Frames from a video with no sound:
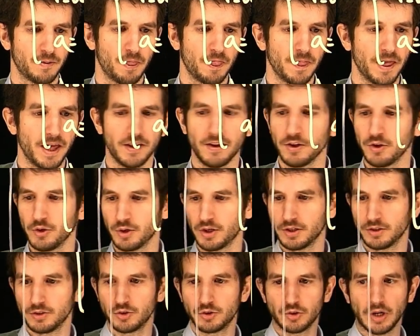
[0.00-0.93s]
and then you
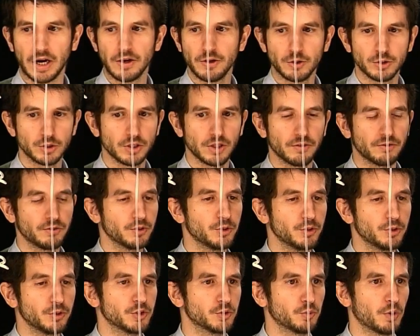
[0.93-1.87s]
can try yourself to
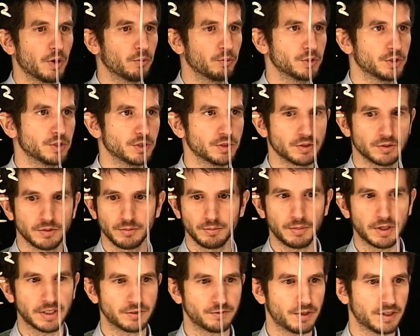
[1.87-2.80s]
use this one, which is
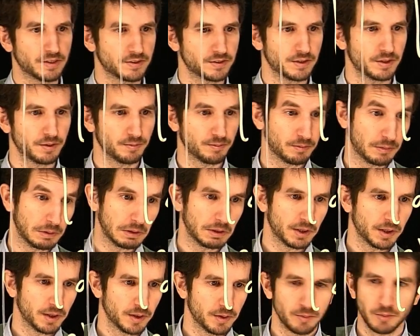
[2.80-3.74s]
much faster,
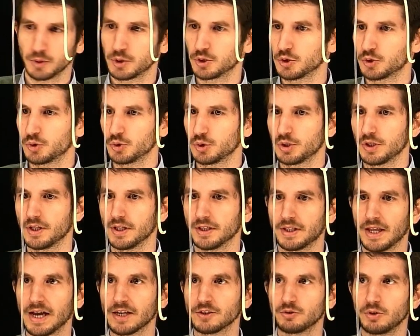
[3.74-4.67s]
but just to see that
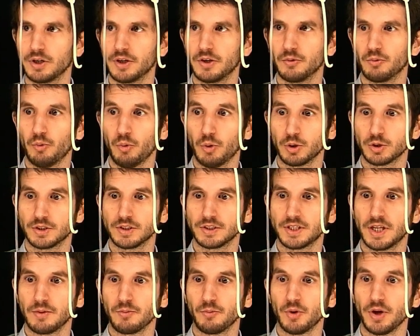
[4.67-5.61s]
actually it works the
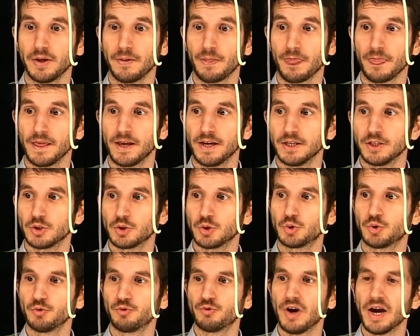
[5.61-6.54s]
same way. So
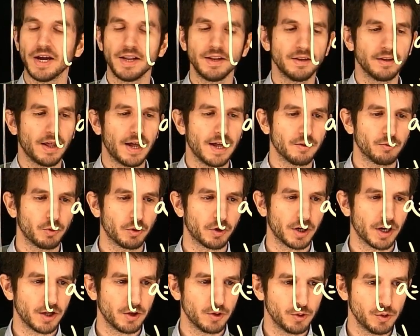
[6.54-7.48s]
to find that, we're going
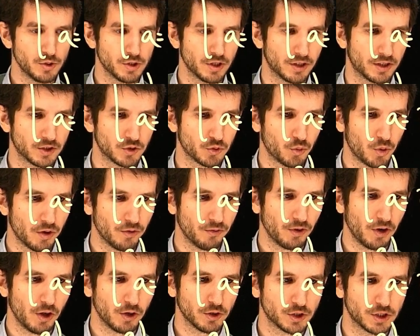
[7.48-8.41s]
to use that the square
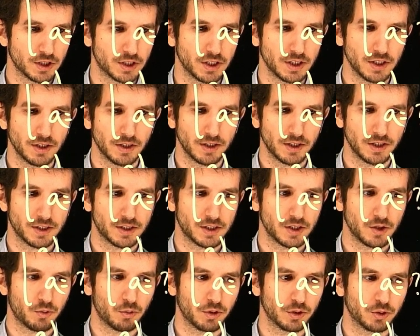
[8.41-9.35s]
velocity is
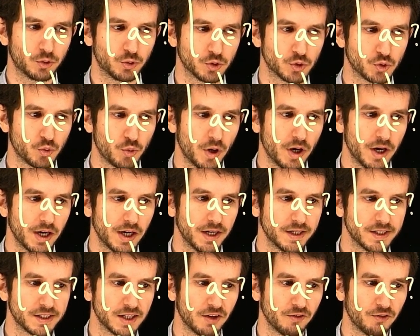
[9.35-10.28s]
equal to square
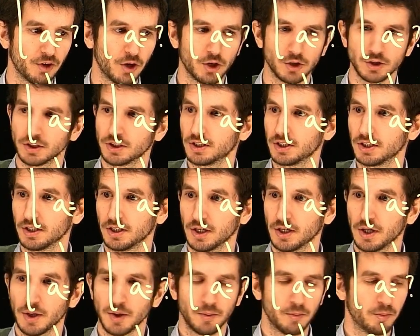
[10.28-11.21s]
initial velocity
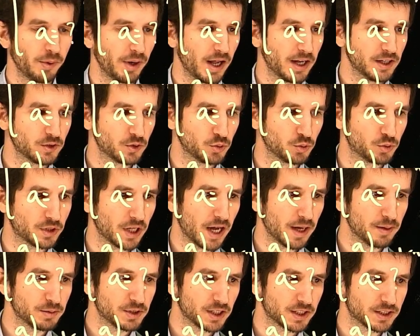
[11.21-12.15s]
plus 2
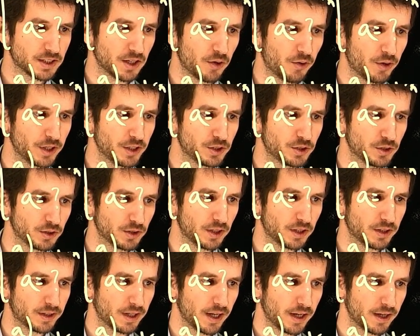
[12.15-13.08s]
times acceleration
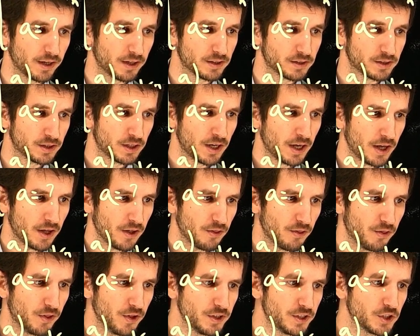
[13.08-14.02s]
delta x.
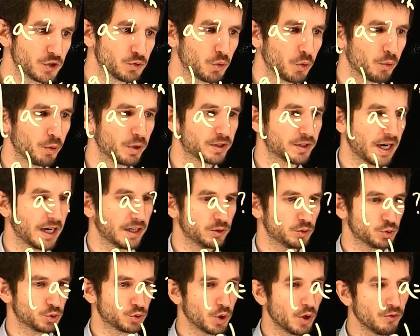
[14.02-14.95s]
This is what we're trying
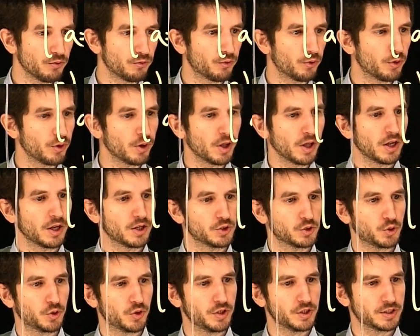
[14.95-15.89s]
to solve for,
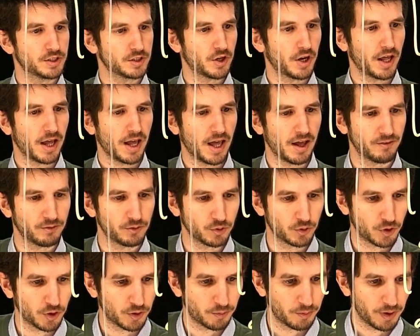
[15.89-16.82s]
so this is going to have to
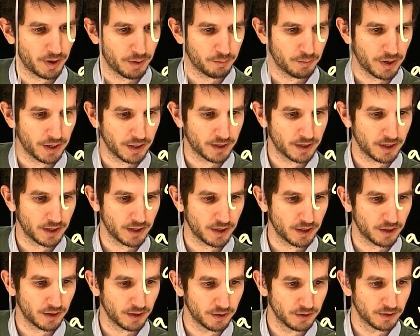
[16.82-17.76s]
come back
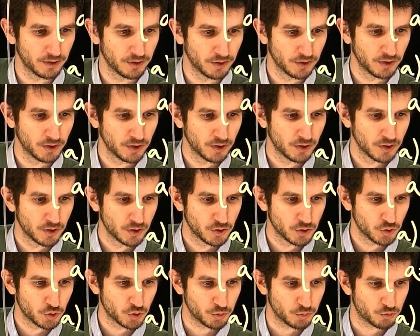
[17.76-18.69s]
here
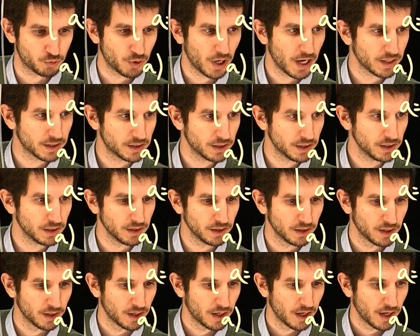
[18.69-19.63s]
subtracting,
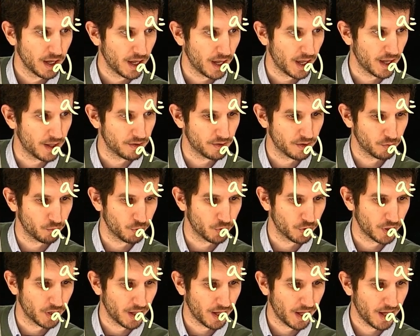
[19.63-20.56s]
and then we're
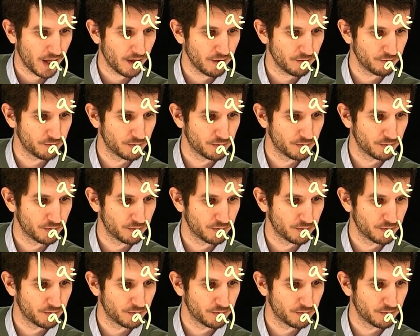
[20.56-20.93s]
going to have